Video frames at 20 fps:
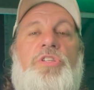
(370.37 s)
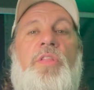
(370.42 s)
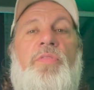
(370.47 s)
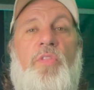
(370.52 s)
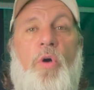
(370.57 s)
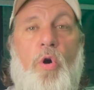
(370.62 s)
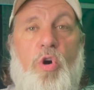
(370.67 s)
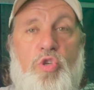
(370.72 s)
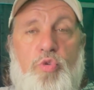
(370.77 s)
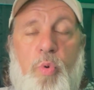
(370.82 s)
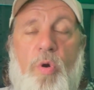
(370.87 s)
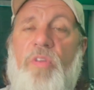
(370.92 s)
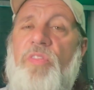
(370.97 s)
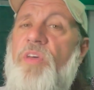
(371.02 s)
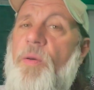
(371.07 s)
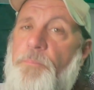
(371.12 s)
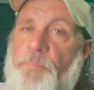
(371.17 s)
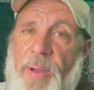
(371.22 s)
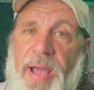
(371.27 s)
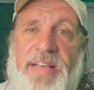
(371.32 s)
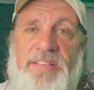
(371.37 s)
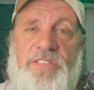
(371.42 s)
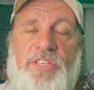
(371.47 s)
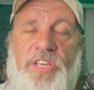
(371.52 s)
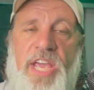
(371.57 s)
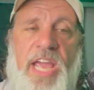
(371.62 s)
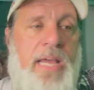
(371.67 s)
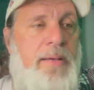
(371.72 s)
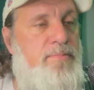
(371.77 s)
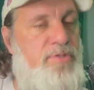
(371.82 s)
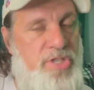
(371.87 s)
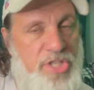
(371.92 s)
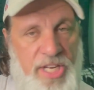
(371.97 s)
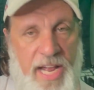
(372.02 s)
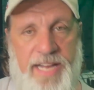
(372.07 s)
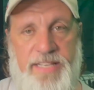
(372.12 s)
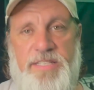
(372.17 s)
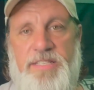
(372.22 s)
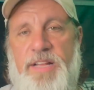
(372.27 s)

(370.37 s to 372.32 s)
And those were the best games. Jets